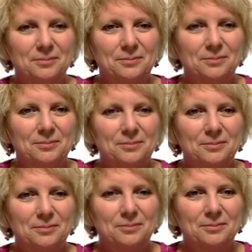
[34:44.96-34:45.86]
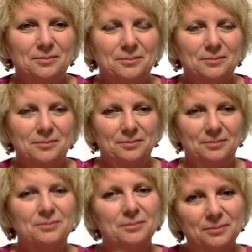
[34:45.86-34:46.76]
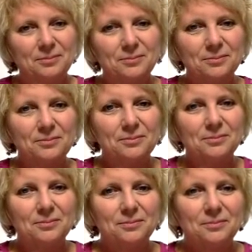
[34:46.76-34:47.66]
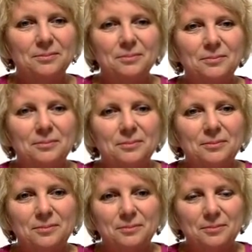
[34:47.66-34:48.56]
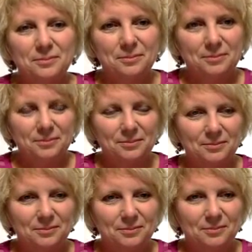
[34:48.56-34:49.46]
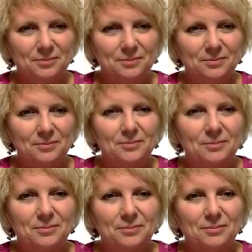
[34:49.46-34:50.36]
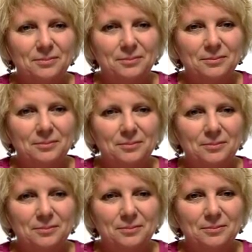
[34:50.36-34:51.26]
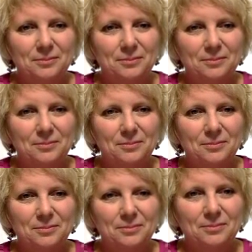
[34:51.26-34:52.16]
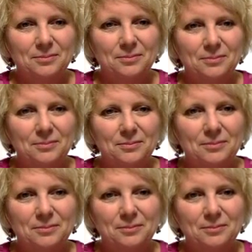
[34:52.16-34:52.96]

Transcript: (silent)